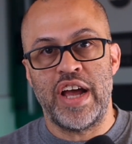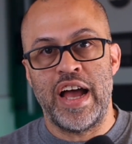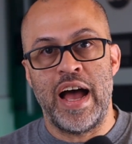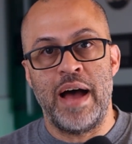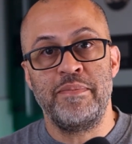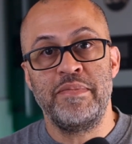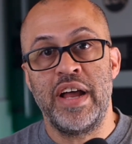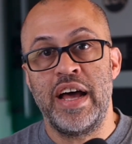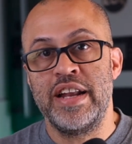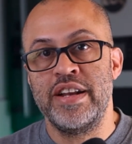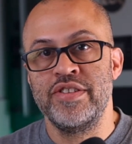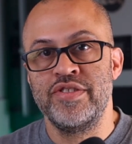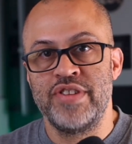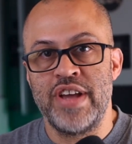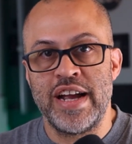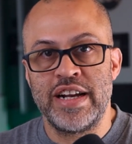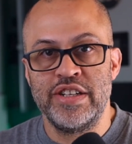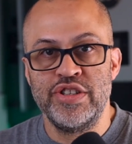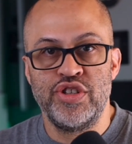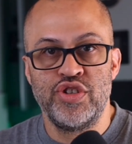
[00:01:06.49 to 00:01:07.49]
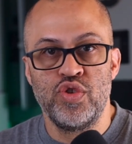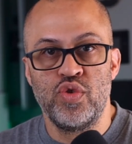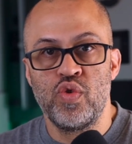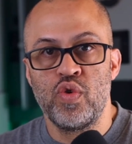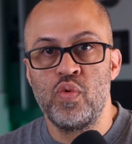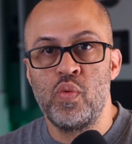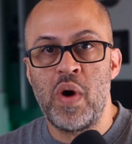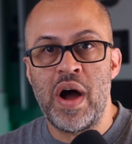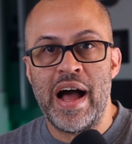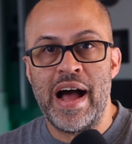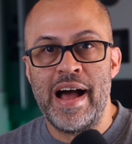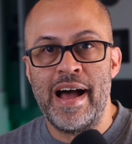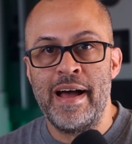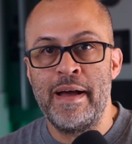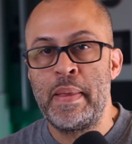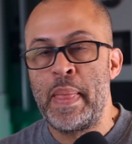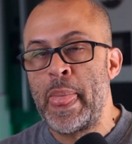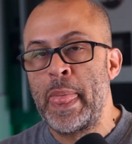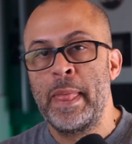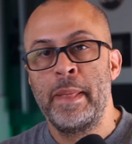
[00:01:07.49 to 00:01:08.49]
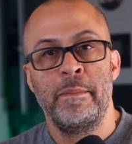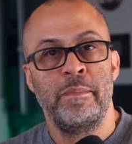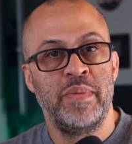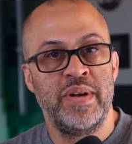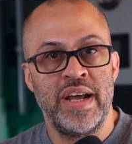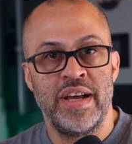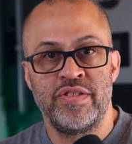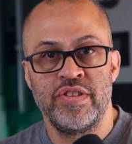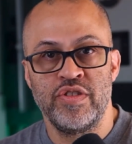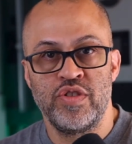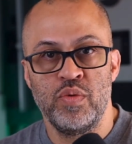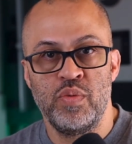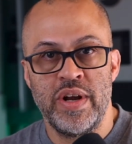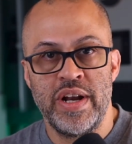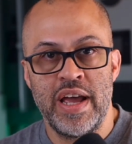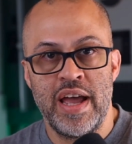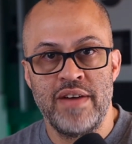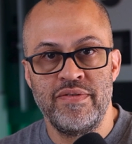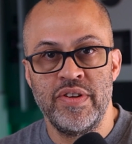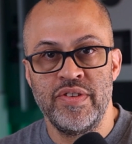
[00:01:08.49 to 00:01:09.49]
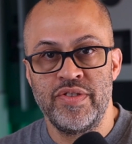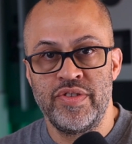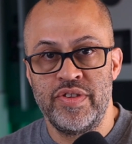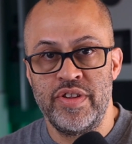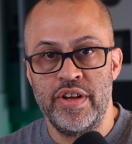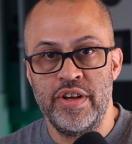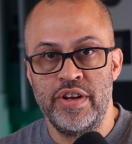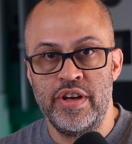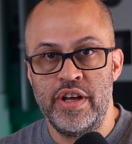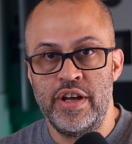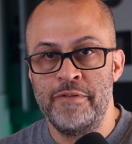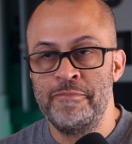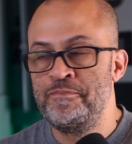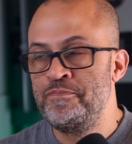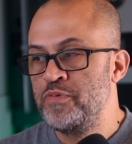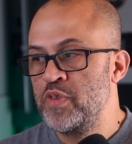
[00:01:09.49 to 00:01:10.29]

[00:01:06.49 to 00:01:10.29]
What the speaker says: I'm not exactly sure why, but that's just the way they have it set up.